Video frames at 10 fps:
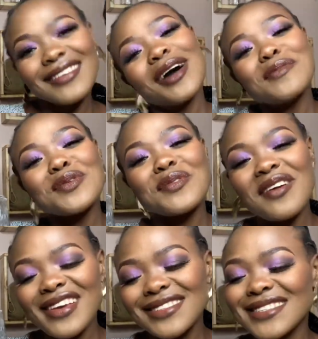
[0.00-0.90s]
I'm all
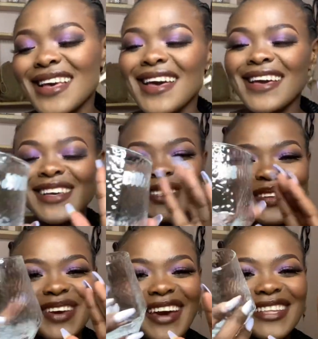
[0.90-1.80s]
right.
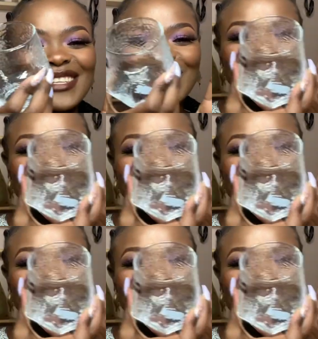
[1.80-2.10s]
So yeah, this is